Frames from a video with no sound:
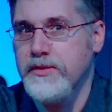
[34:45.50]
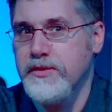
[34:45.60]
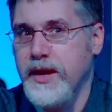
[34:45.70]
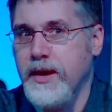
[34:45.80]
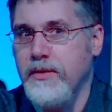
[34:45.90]

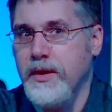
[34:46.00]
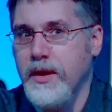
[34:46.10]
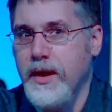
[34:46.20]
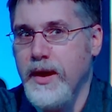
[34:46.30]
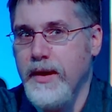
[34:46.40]
now
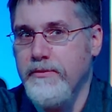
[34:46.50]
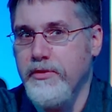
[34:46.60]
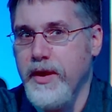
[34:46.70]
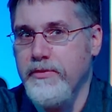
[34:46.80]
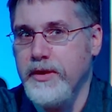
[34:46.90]
and
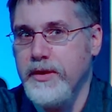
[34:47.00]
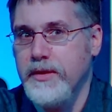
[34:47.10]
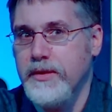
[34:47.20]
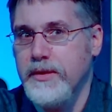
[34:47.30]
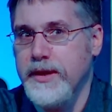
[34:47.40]
forever.
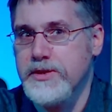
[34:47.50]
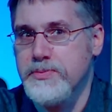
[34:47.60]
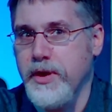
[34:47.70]
Let us pray.